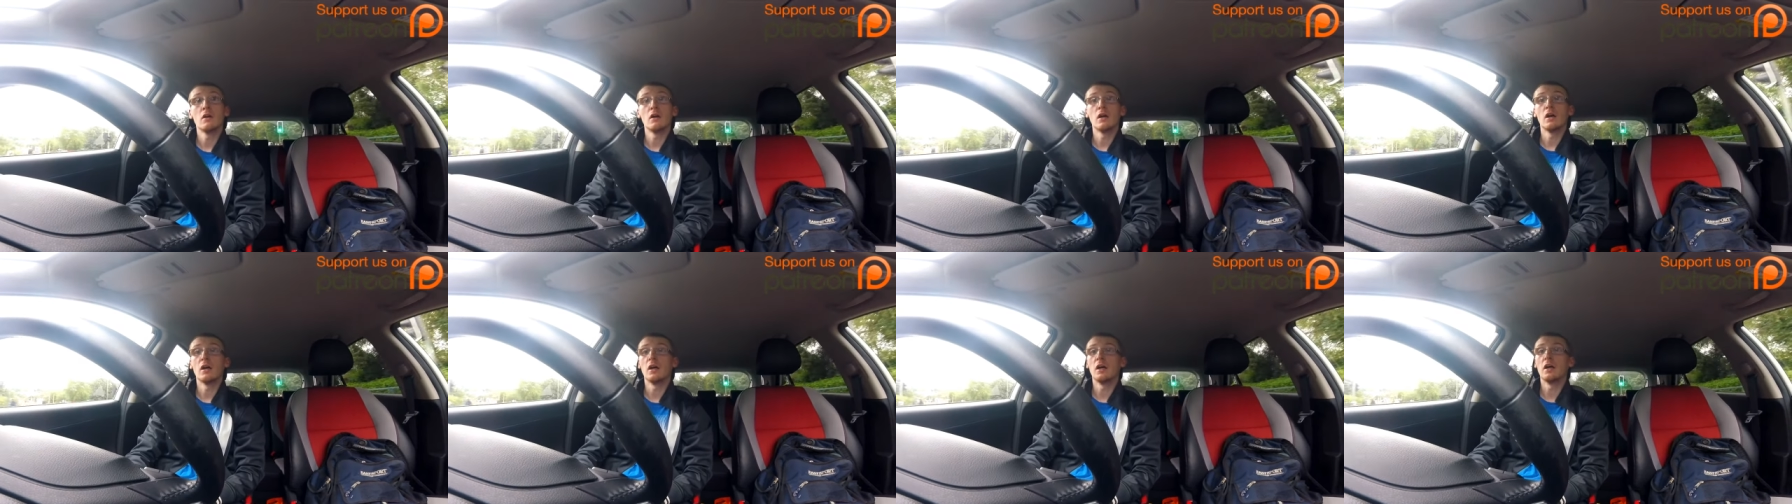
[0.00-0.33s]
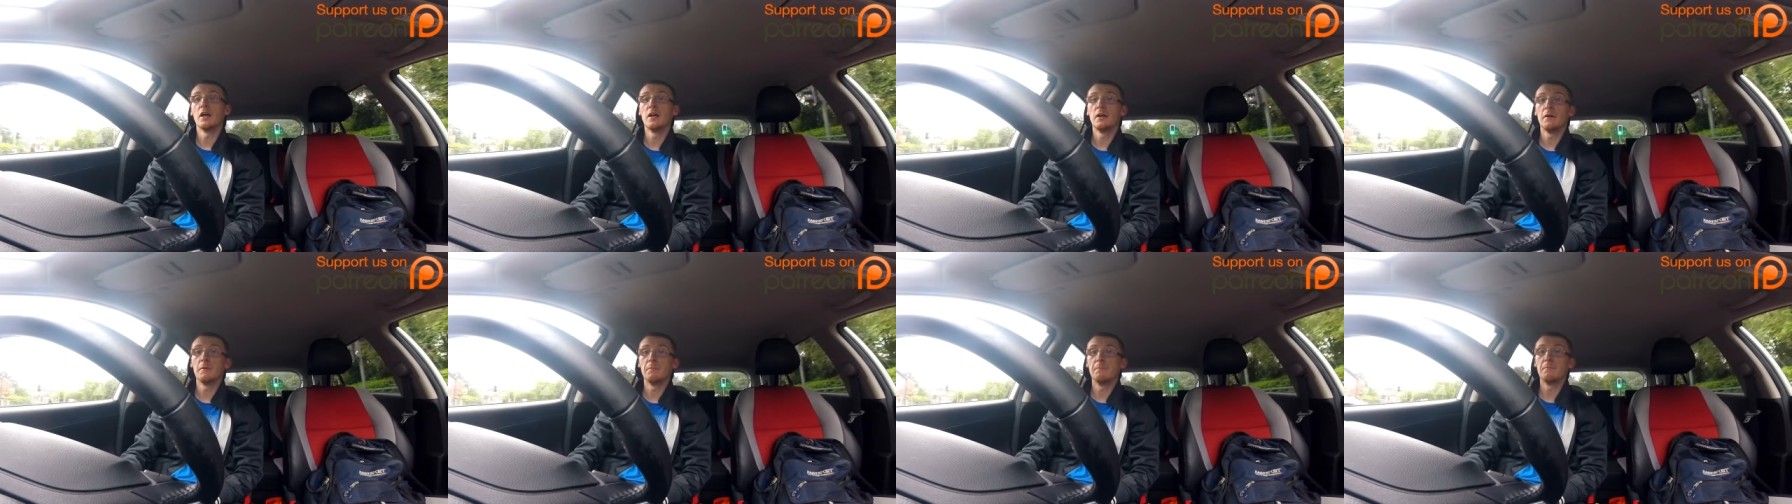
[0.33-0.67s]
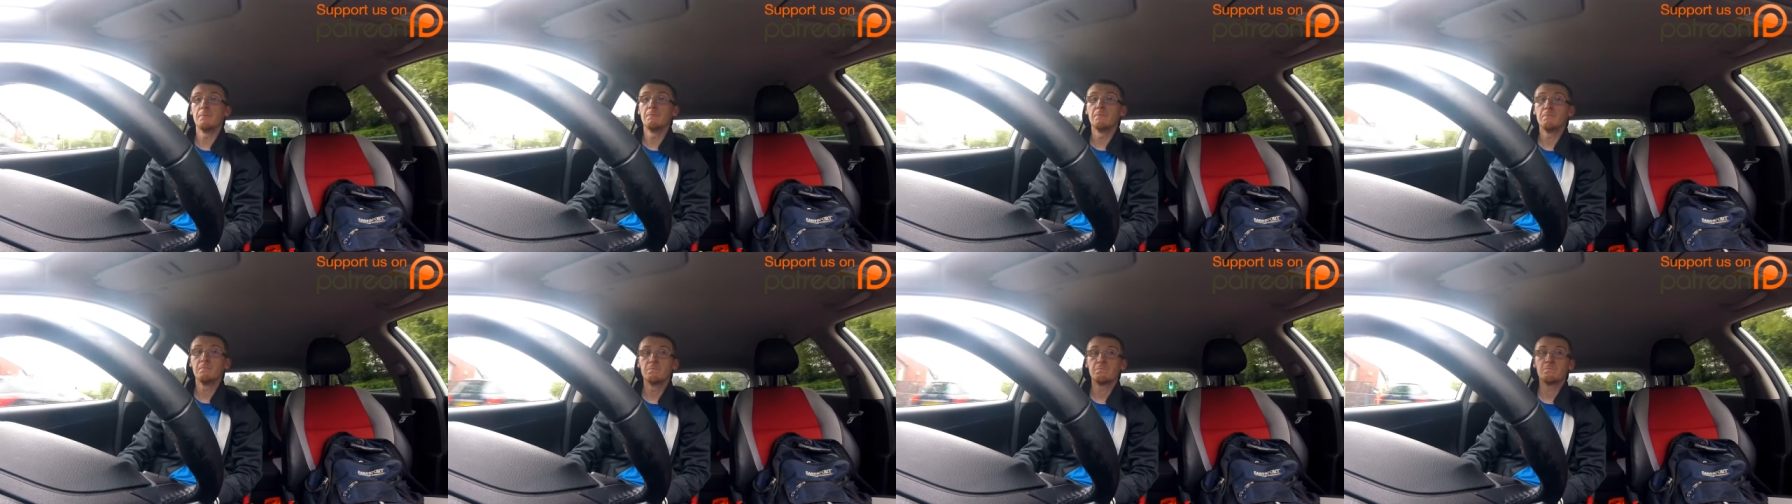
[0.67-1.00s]

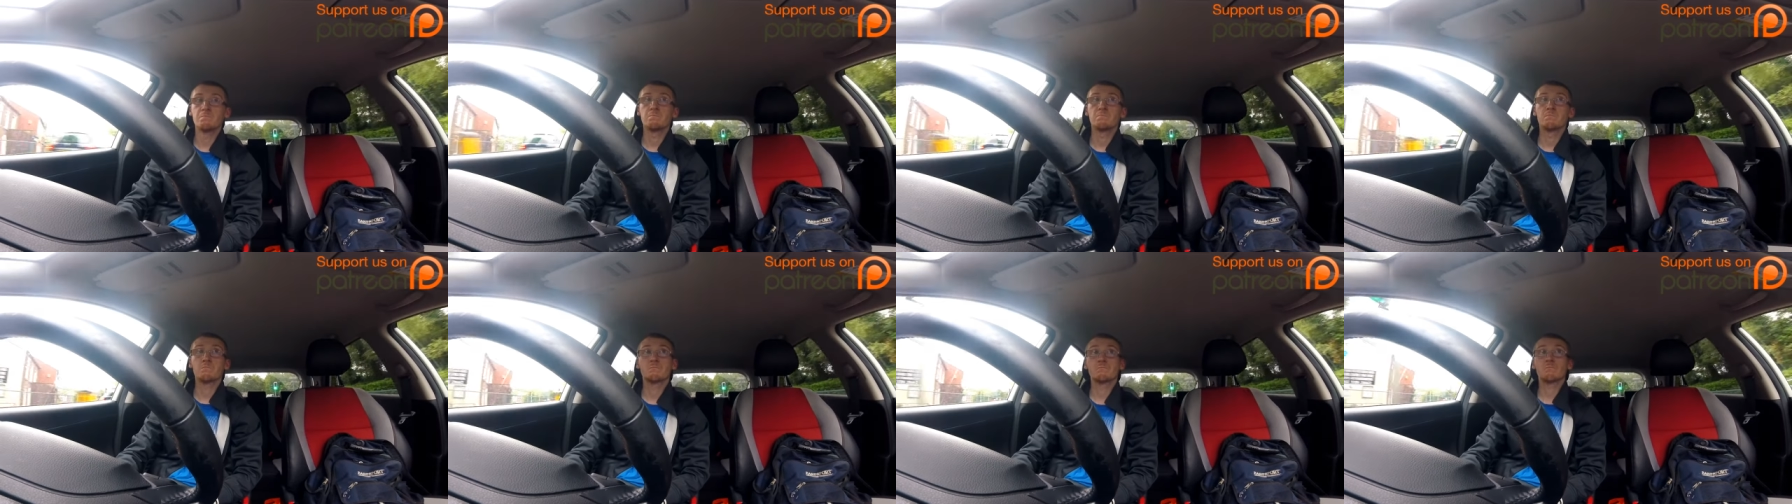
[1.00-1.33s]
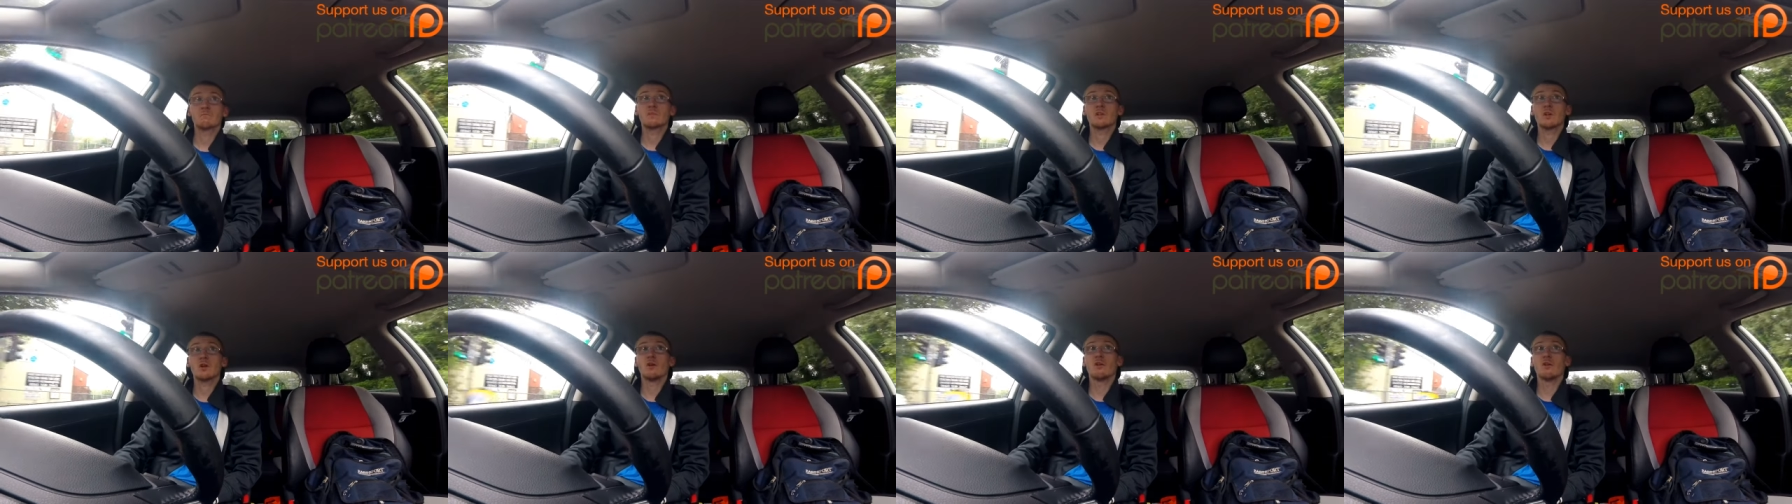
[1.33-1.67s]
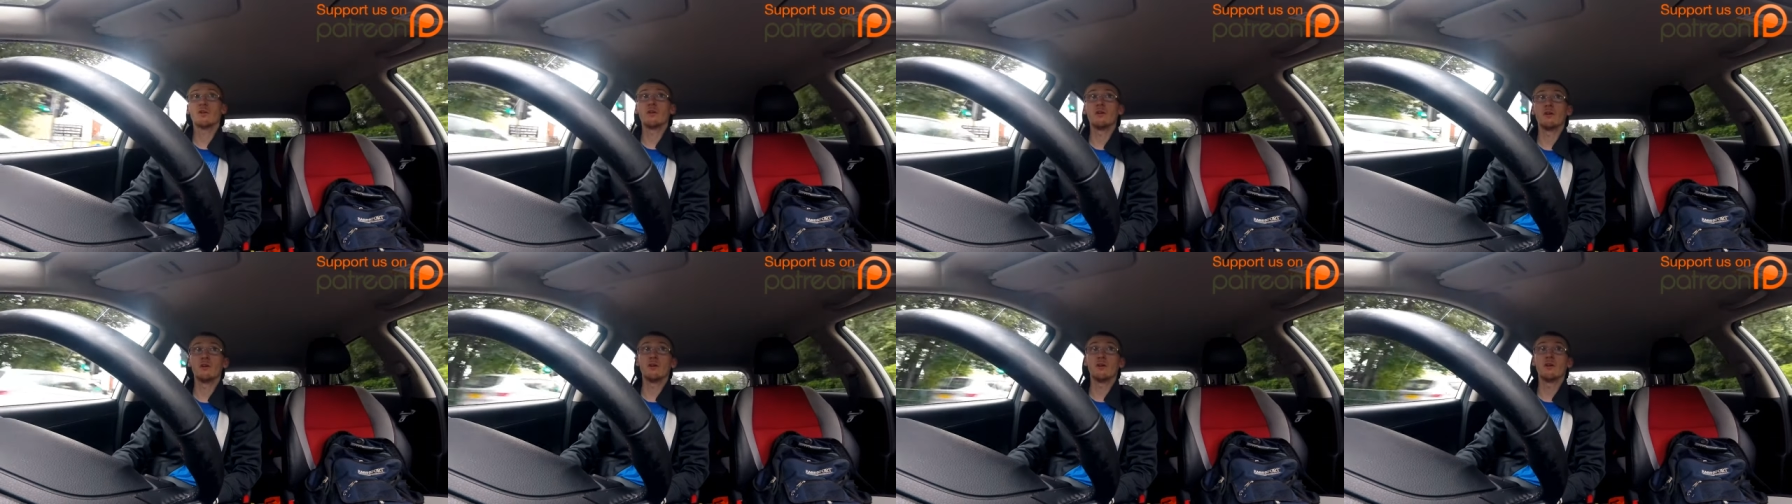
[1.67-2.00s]

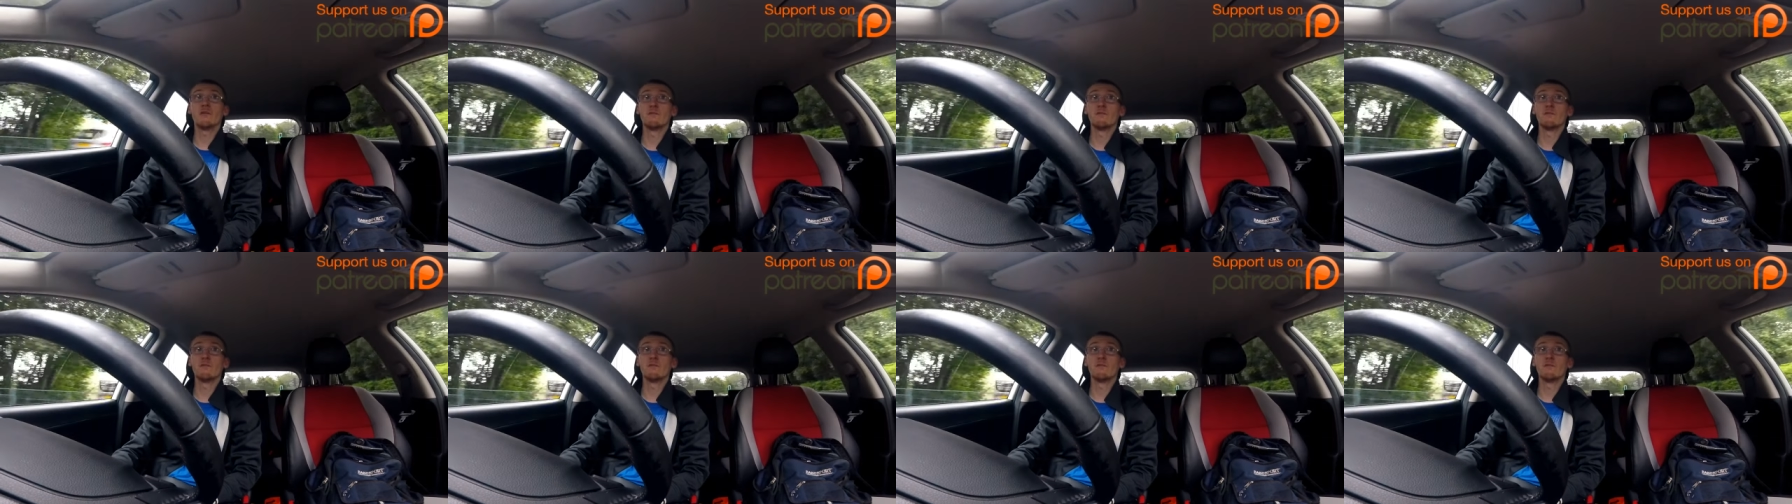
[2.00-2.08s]
Um,